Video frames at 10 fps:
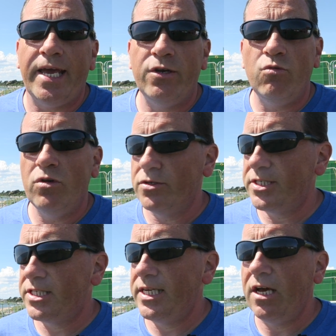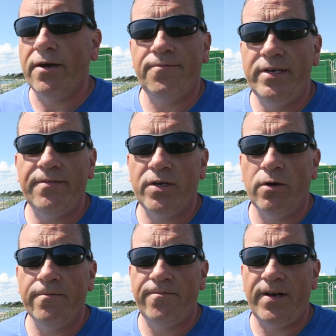In all honesty, I've never
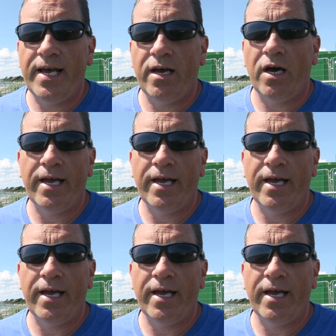gone flat.